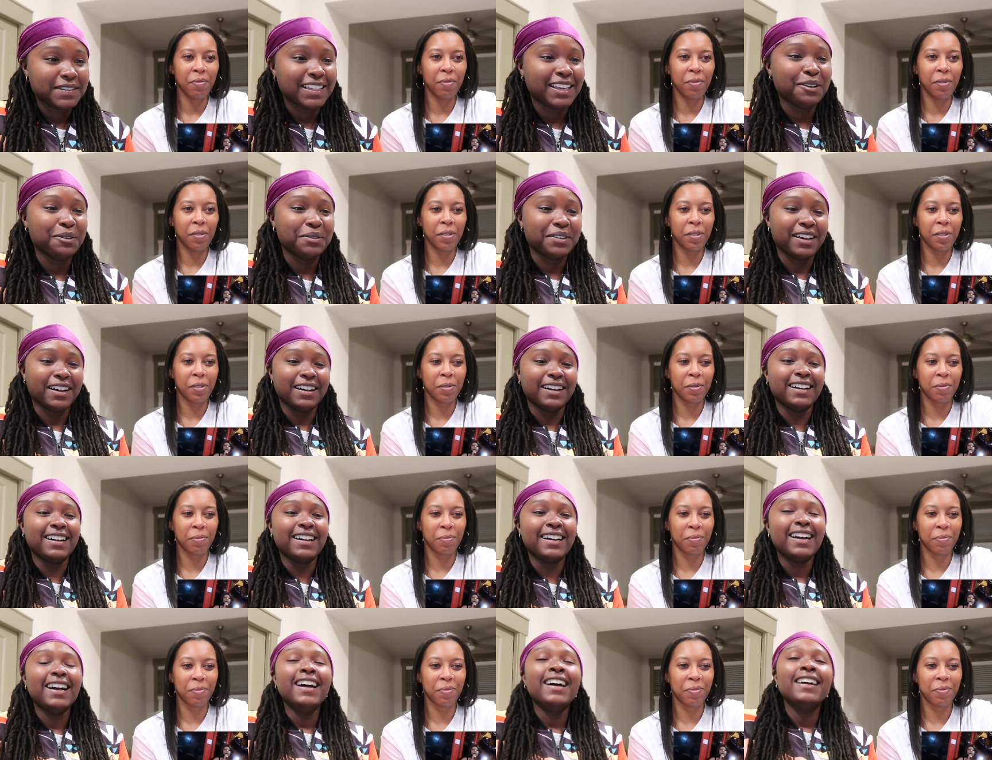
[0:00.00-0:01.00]
Speaker 1: Here we go.
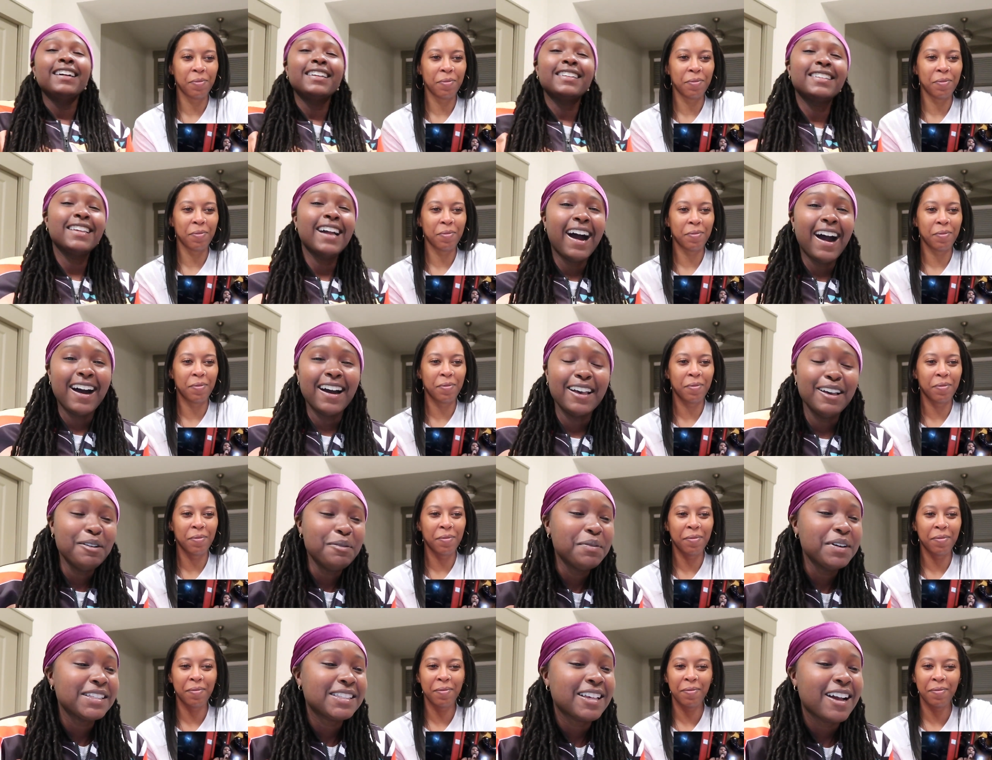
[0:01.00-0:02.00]
Y'all, it
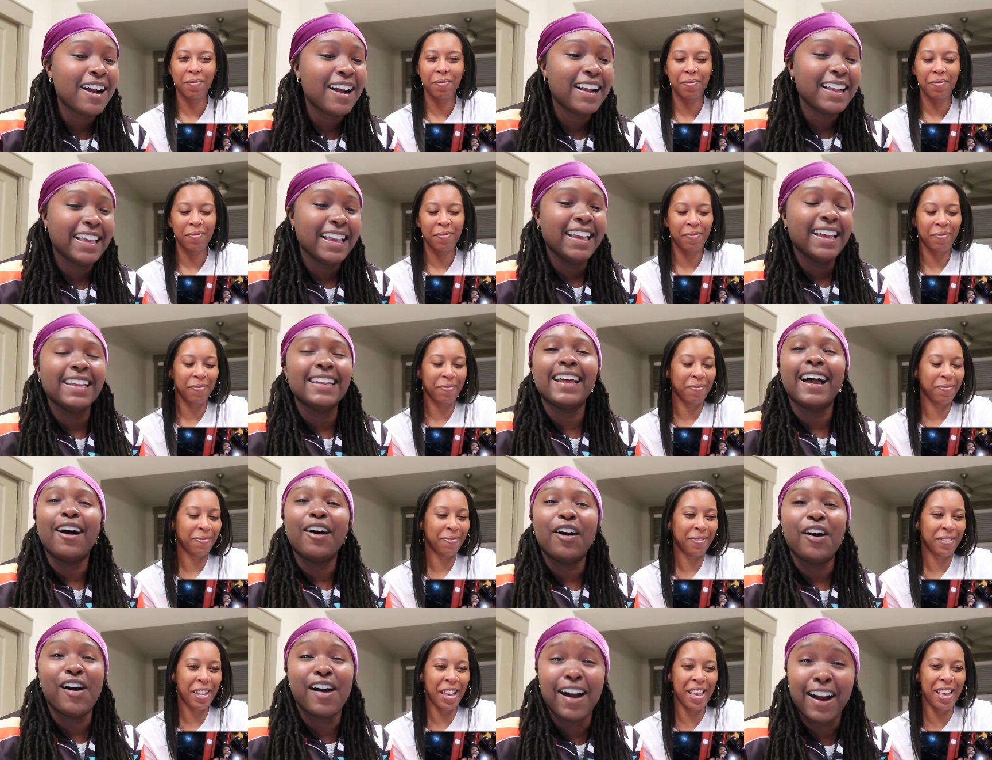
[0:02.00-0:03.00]
was her getting
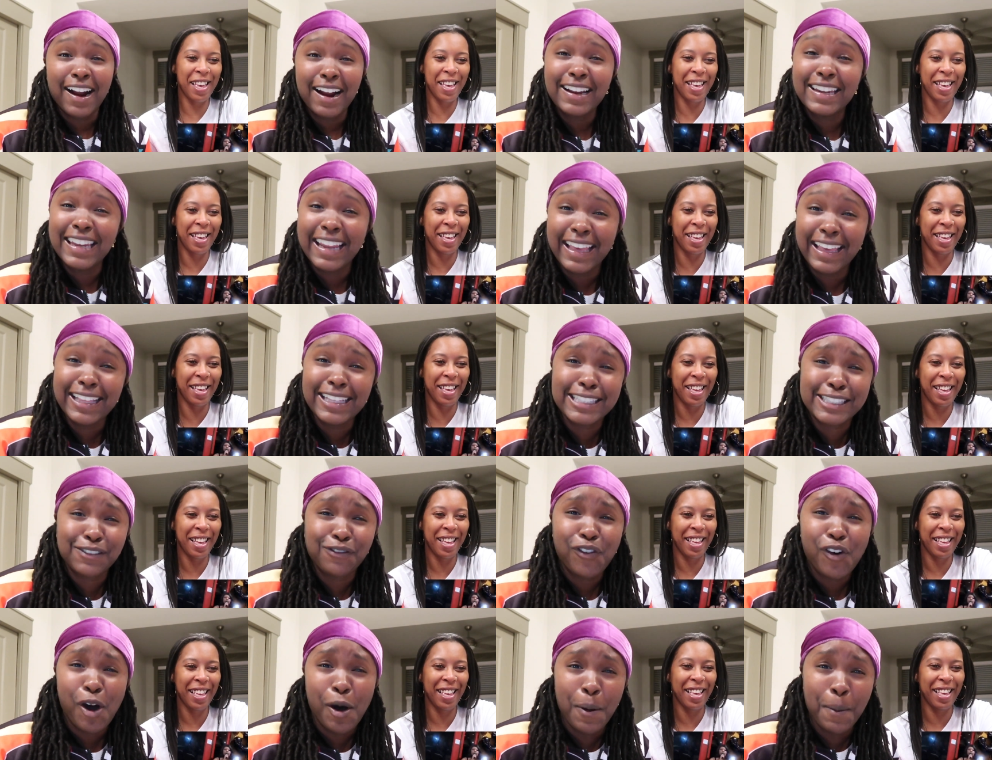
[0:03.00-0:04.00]
down on her knees
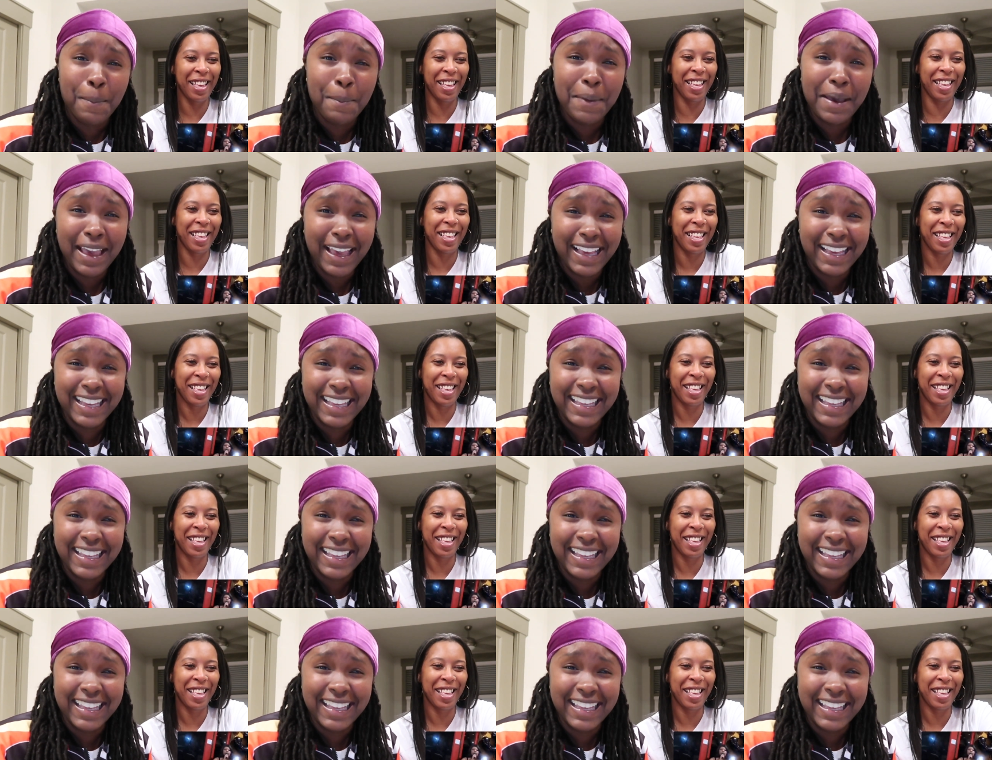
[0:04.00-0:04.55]
for me.